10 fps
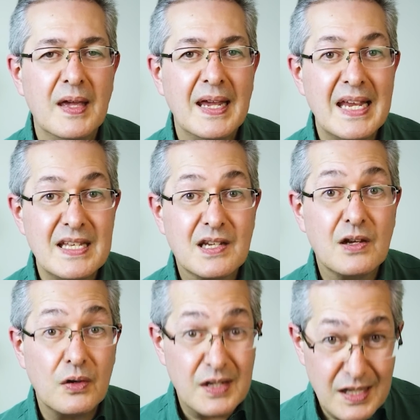it's
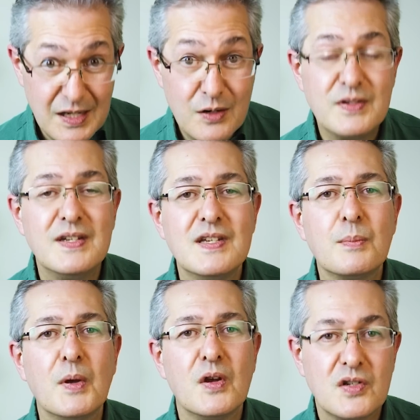got huge
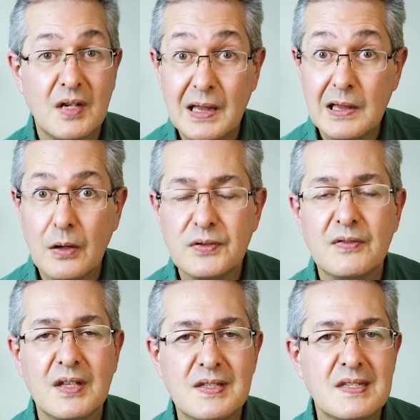dispersion, a lot of
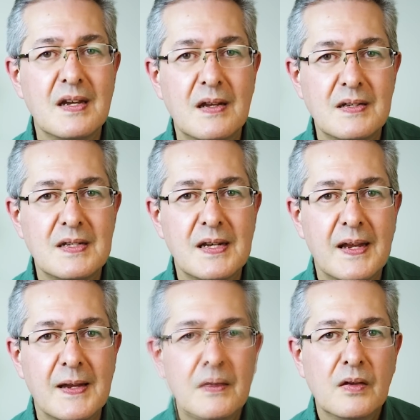
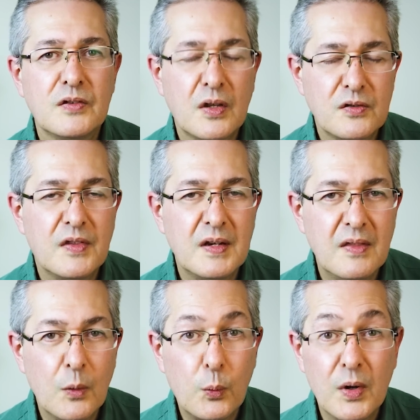uncertainty, such that in
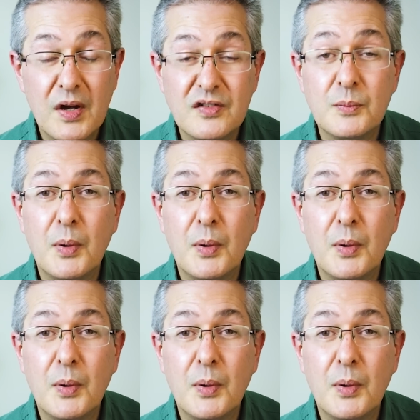the worst